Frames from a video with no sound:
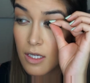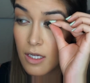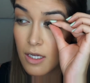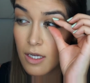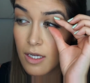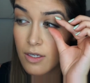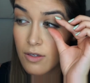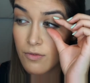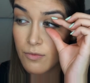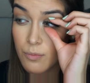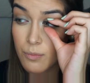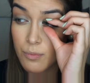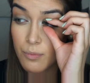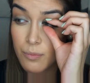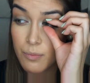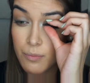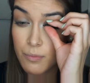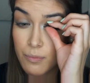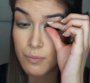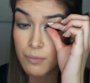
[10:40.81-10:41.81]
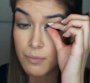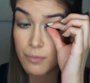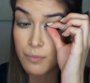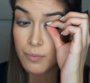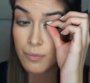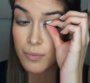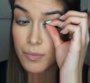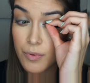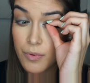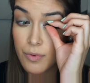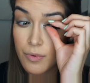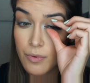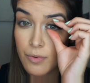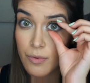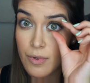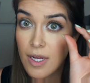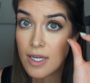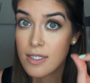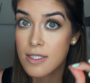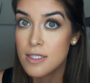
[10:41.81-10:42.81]
kind of
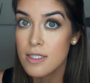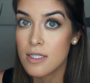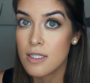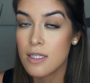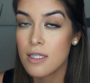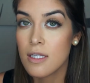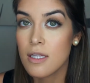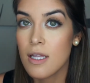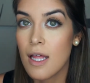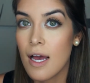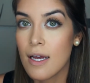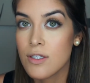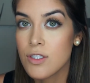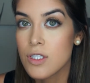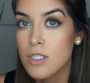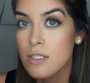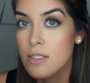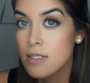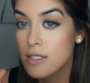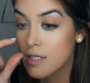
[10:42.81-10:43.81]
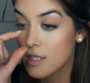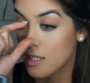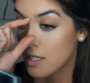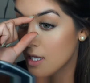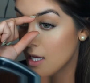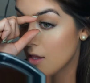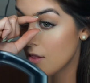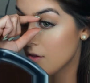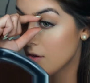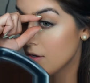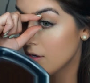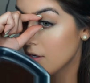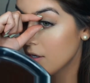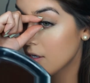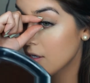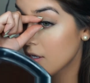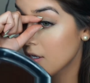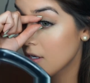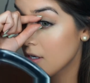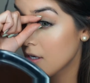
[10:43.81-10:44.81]
press the lashes together